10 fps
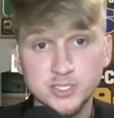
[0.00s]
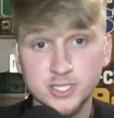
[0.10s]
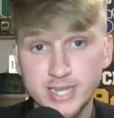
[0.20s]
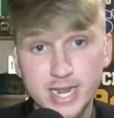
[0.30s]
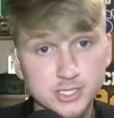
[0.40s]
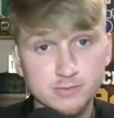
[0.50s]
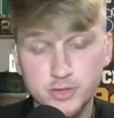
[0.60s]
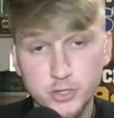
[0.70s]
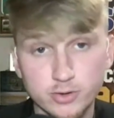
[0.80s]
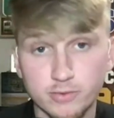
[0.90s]

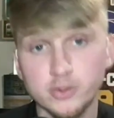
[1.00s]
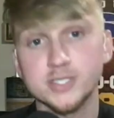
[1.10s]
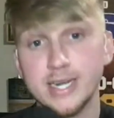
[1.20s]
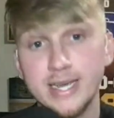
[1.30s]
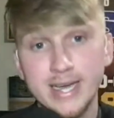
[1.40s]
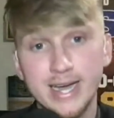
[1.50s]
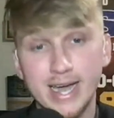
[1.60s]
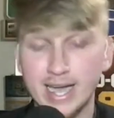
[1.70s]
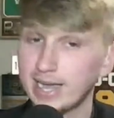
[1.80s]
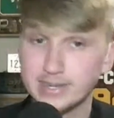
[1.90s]
representation for the university.
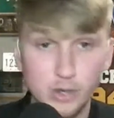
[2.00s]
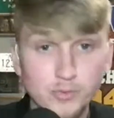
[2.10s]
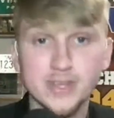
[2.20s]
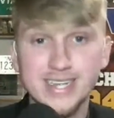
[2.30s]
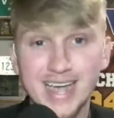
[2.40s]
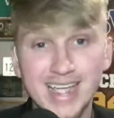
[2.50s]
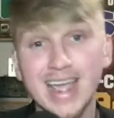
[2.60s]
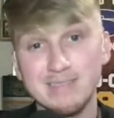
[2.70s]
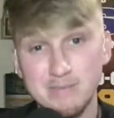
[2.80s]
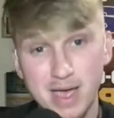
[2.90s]
I, I don't think I
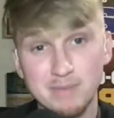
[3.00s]
am.